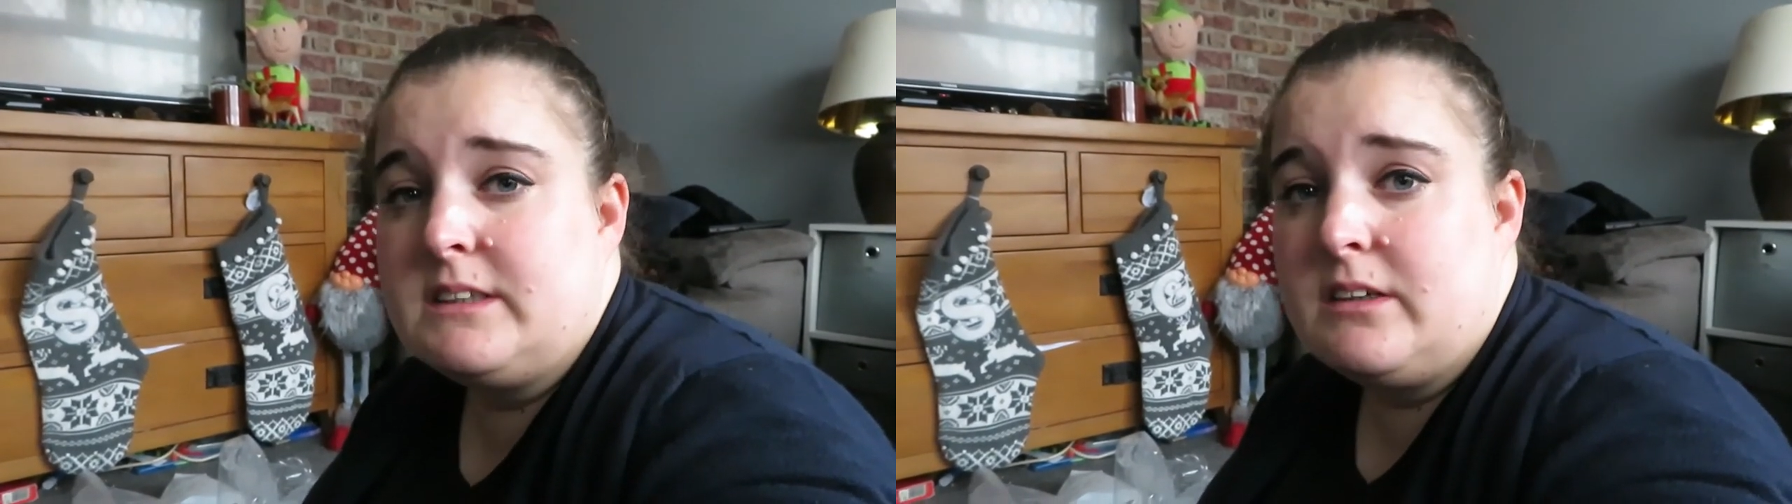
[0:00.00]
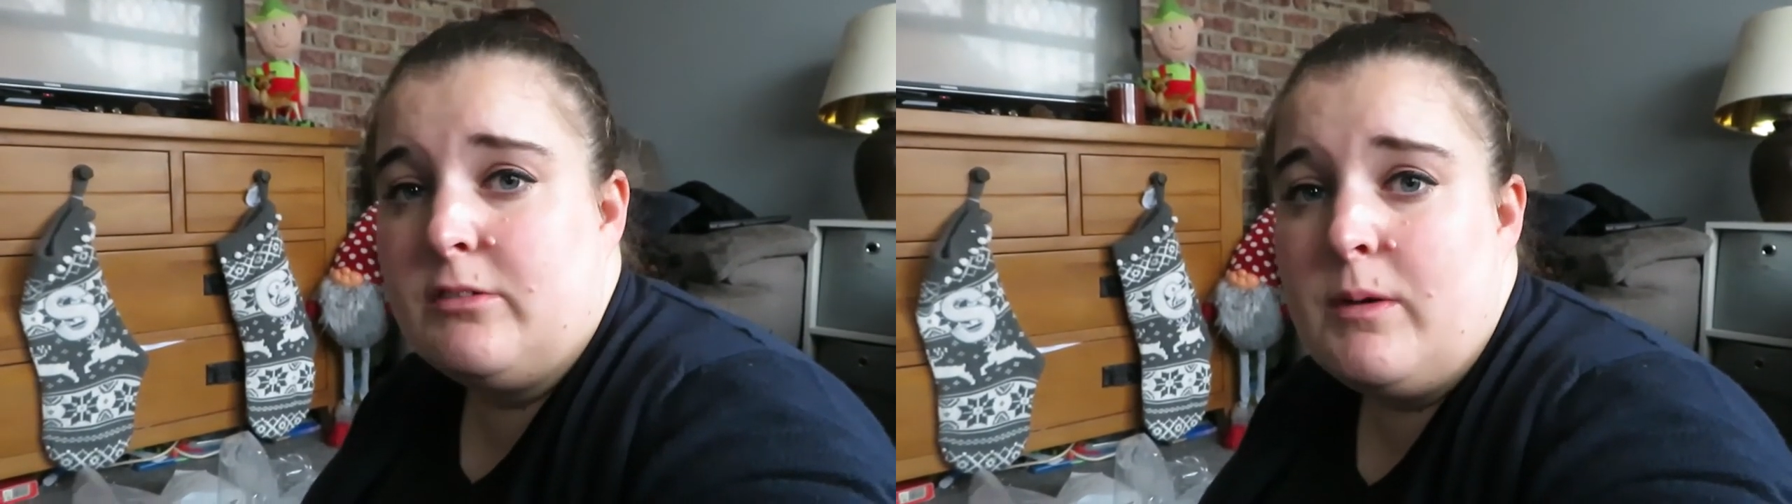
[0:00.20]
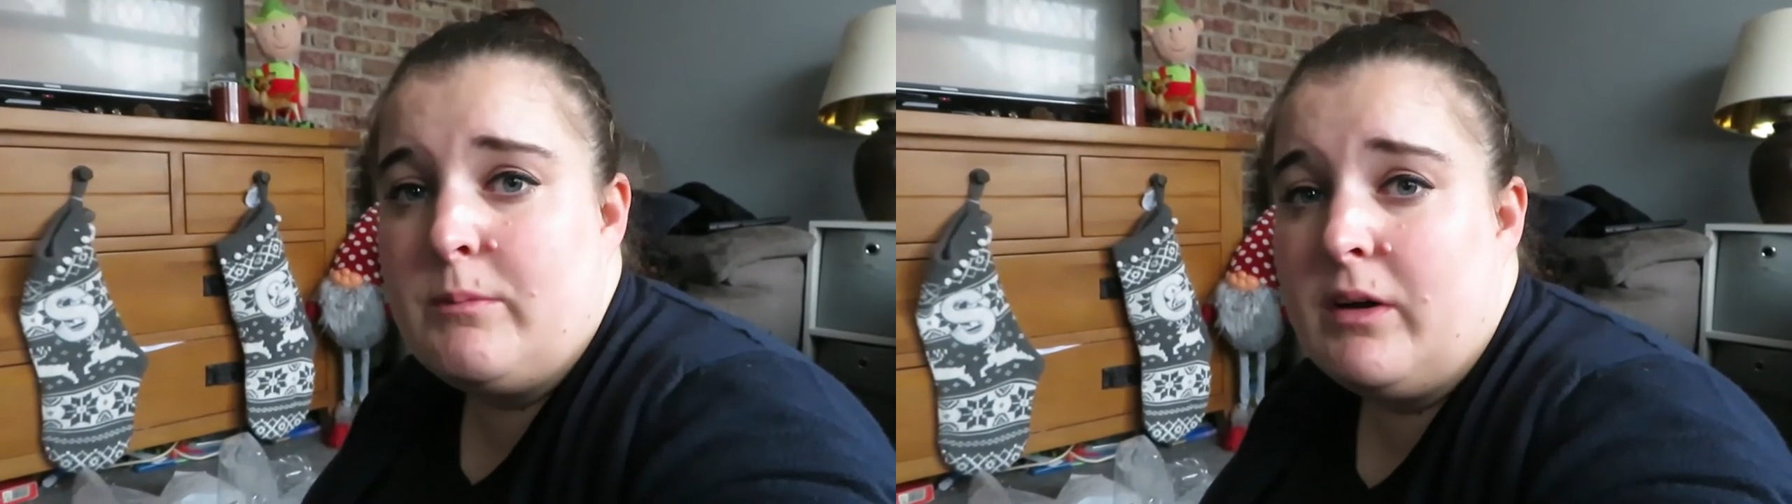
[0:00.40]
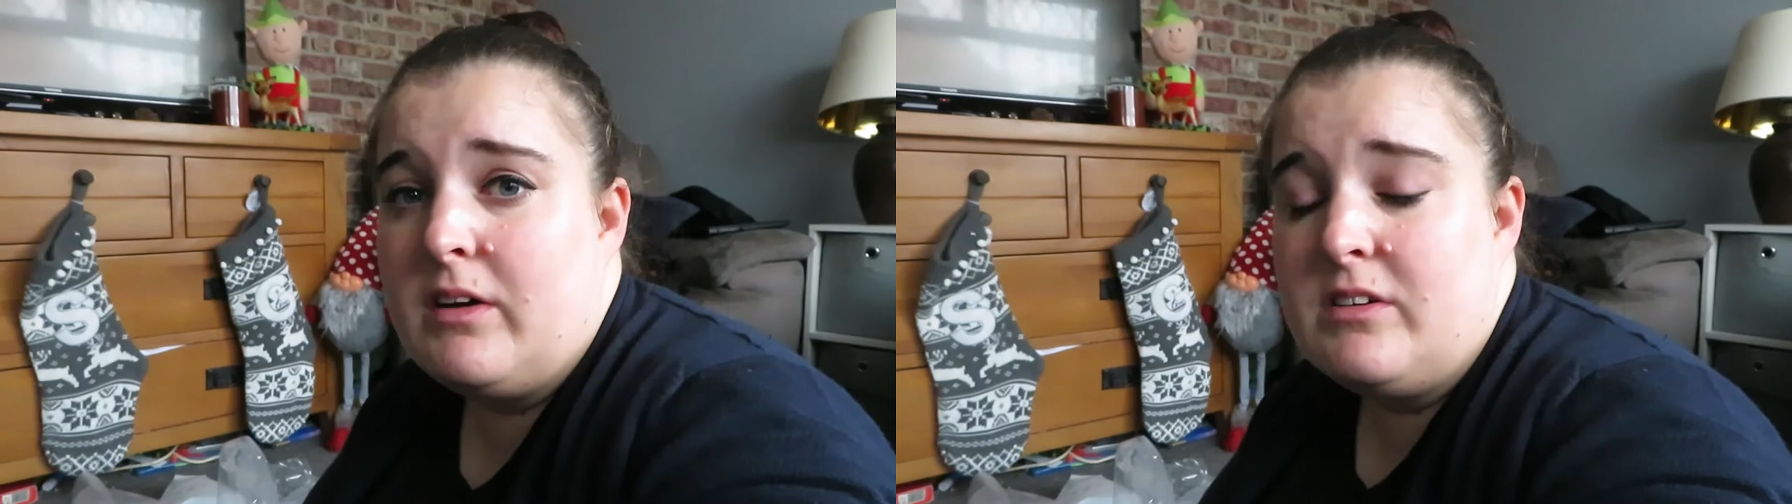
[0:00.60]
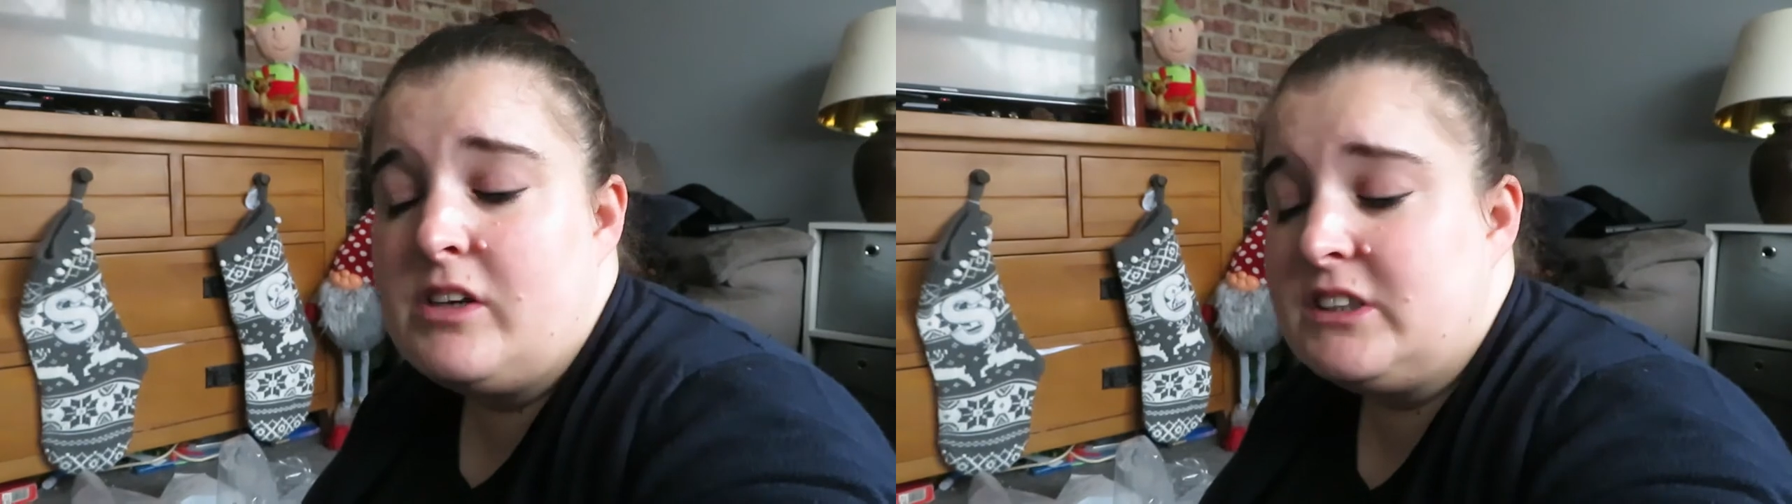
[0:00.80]
Like, remember, I
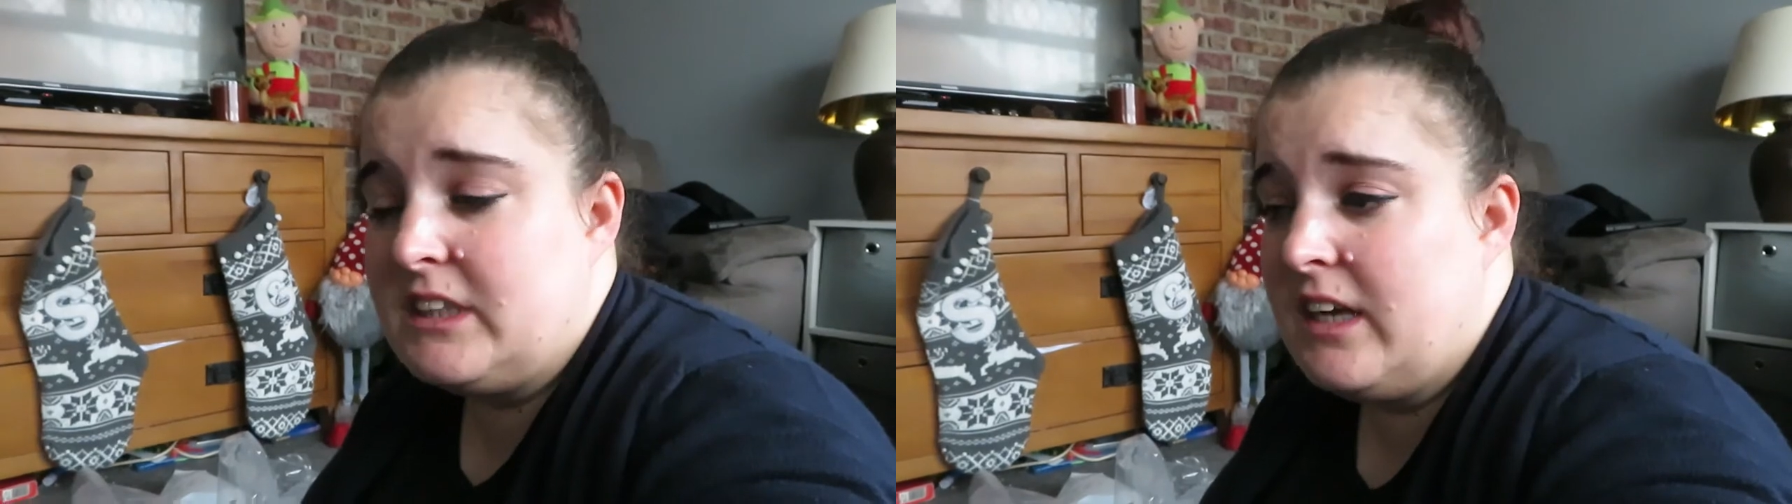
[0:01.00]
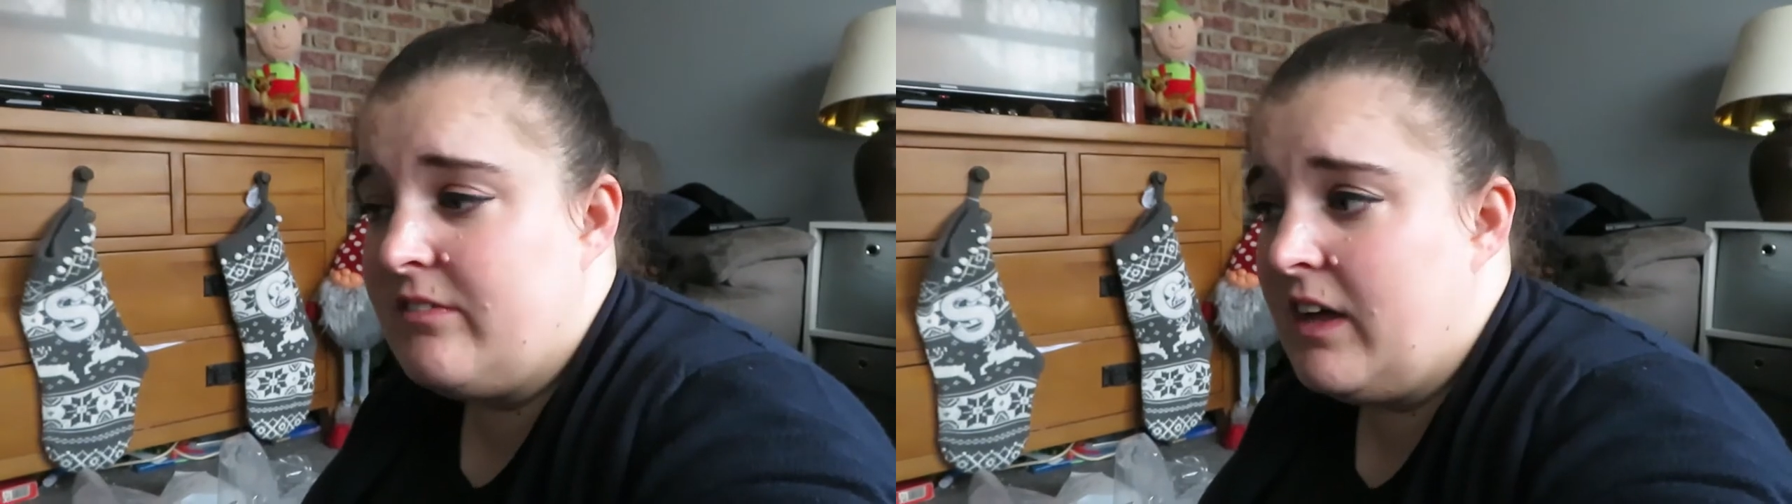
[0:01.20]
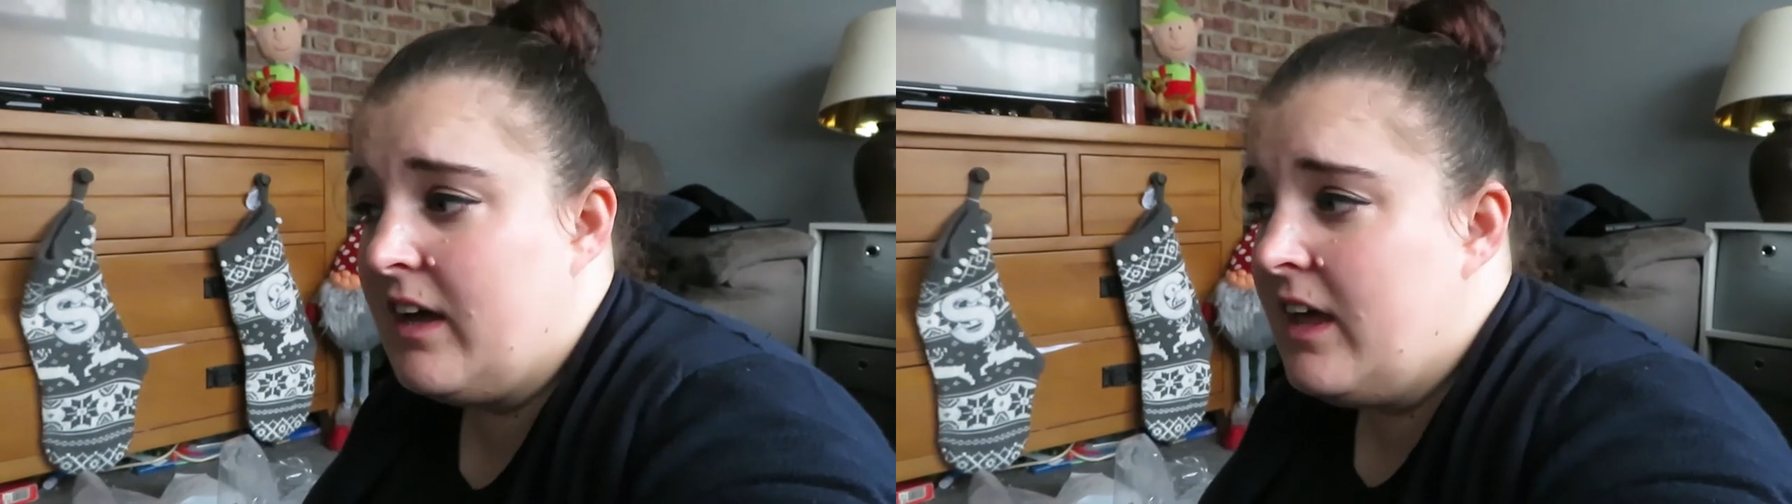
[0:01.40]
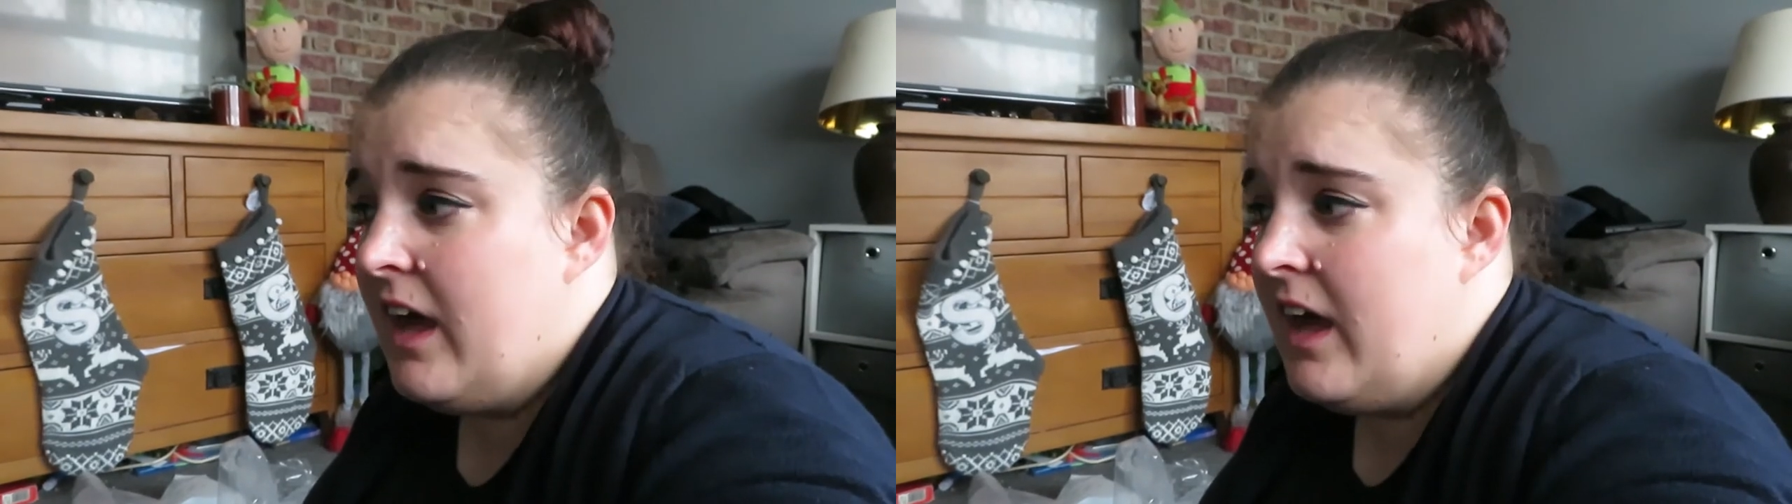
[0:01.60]
used to love that.